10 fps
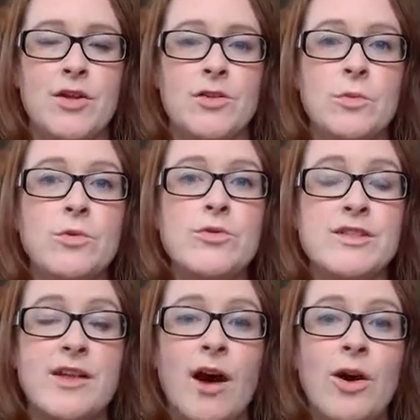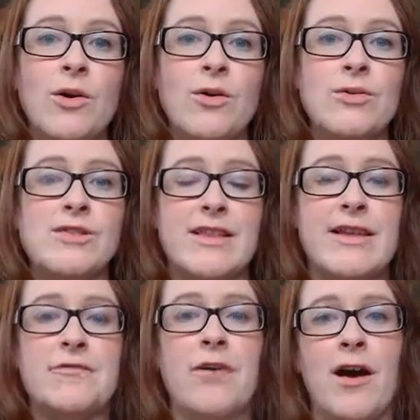the ward as a whole, so
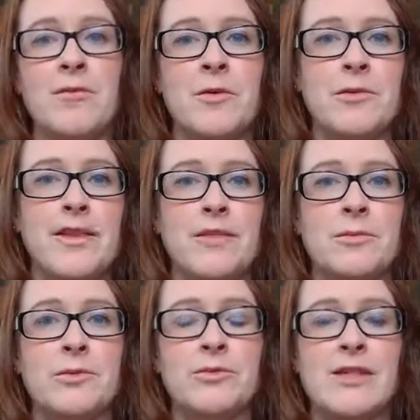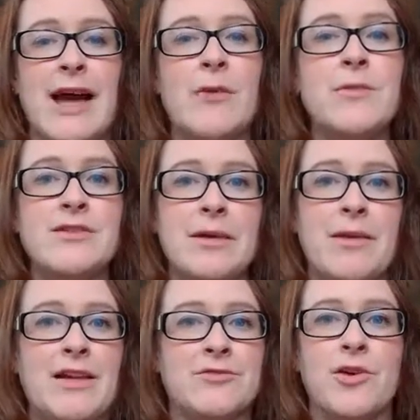the environment within the ward, how music
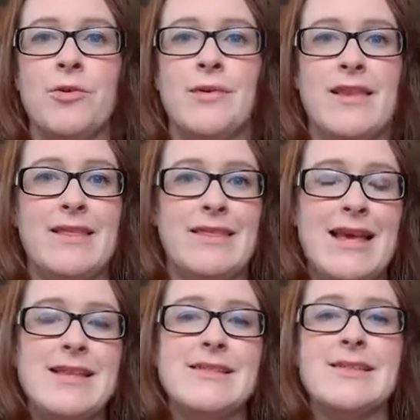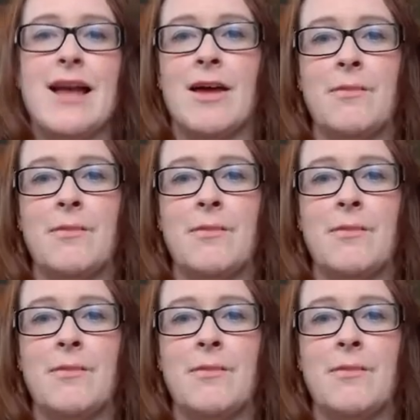played a role within this,